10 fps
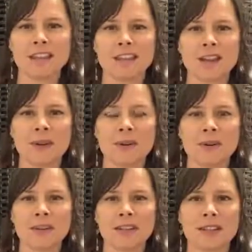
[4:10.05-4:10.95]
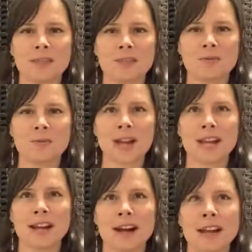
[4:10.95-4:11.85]
So
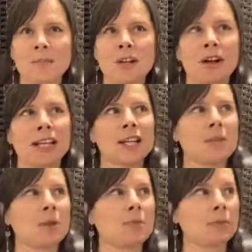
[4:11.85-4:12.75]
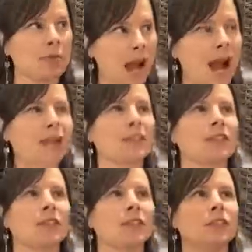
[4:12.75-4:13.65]
when I'm talking about
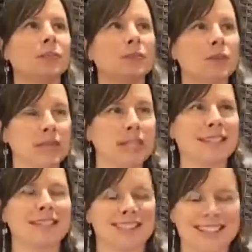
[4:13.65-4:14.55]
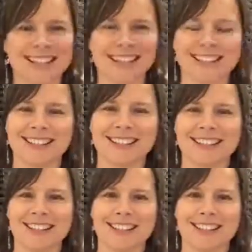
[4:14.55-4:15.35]
practical priestessing,